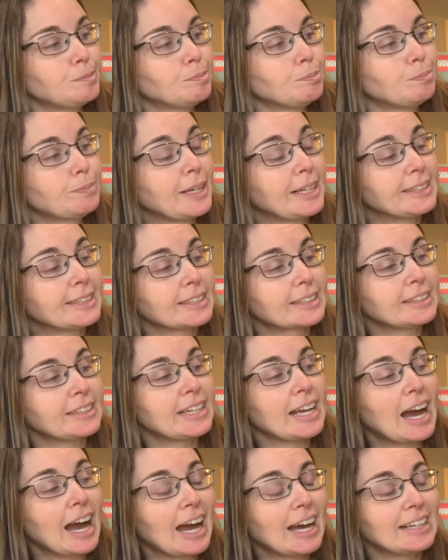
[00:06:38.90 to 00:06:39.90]

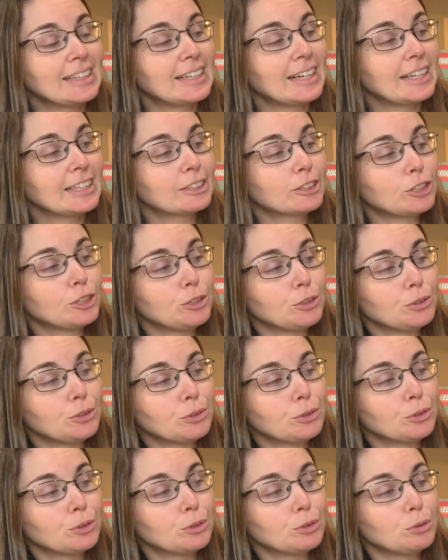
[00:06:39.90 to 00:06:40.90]
Basically, I like
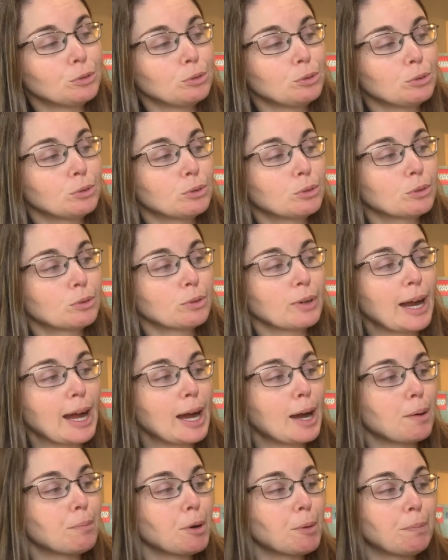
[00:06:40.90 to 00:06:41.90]
to
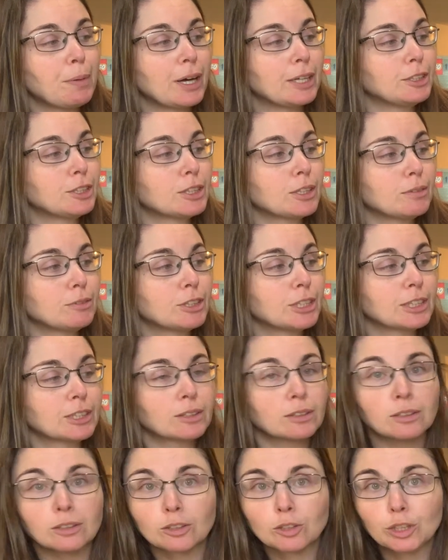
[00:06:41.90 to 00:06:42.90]
grab a bunch of
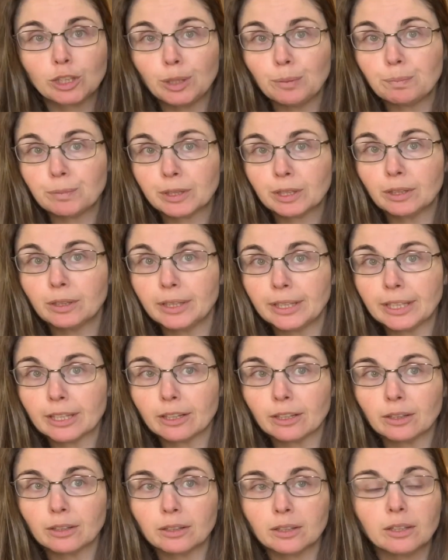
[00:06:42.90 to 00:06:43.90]
just cheap,
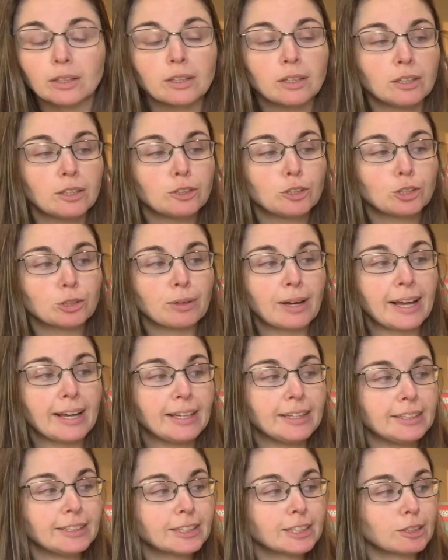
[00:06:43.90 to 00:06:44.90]
clear
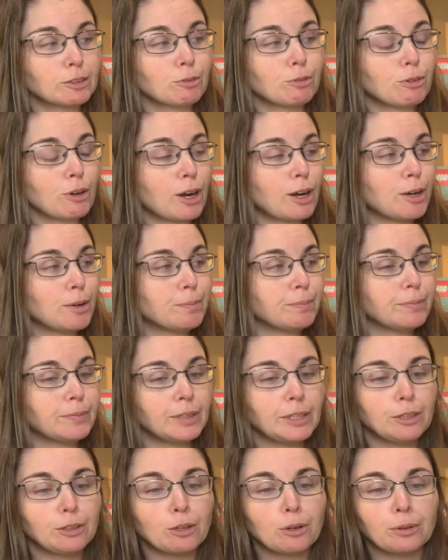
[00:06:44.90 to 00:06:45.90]
trays from,
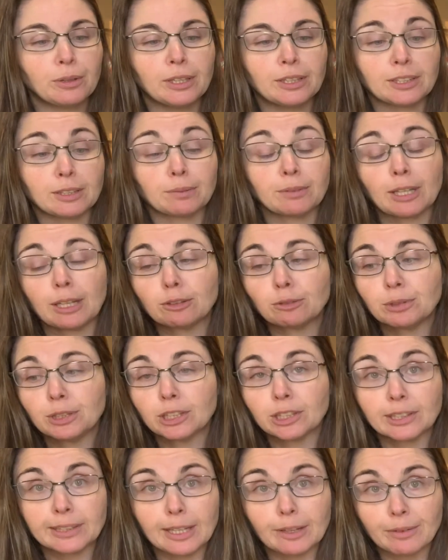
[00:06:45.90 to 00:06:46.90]
sometimes we
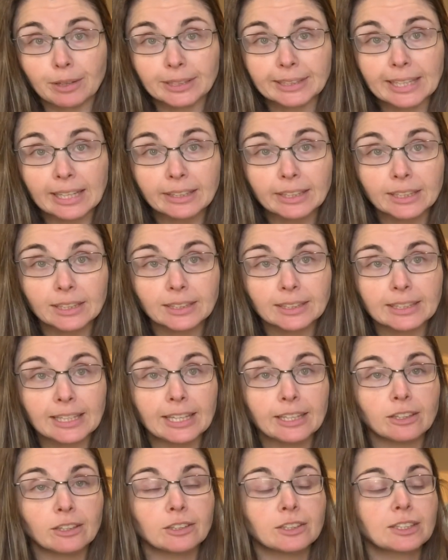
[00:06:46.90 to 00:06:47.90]
just save our deli
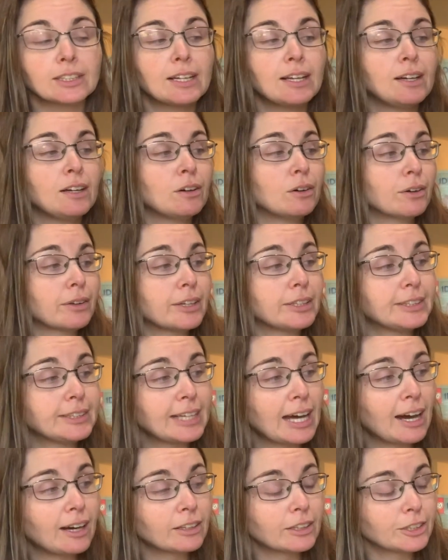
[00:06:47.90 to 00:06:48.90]
containers or the
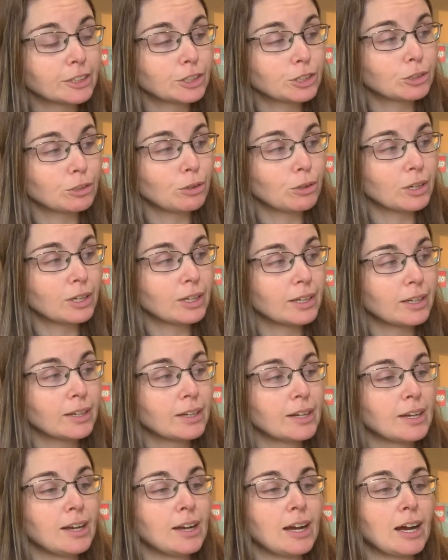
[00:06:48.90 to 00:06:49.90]
dollar store,
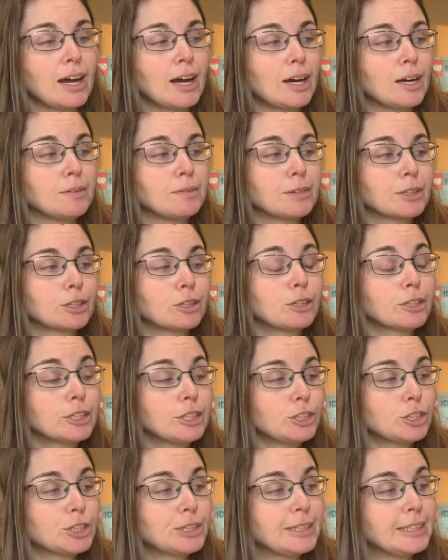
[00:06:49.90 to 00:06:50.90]
cookie
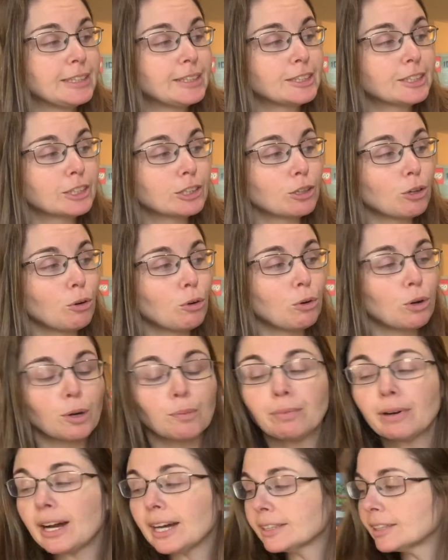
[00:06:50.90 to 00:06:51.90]
sheets or
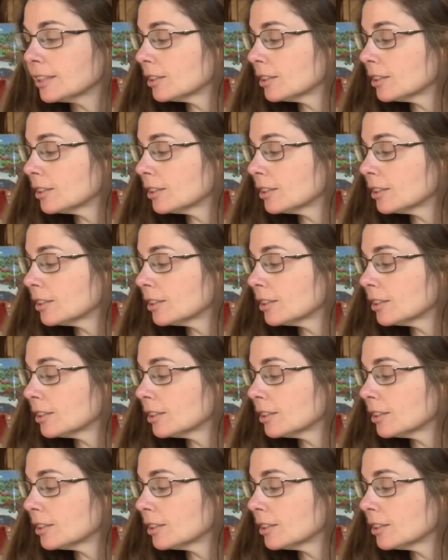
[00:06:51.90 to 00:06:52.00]
plastic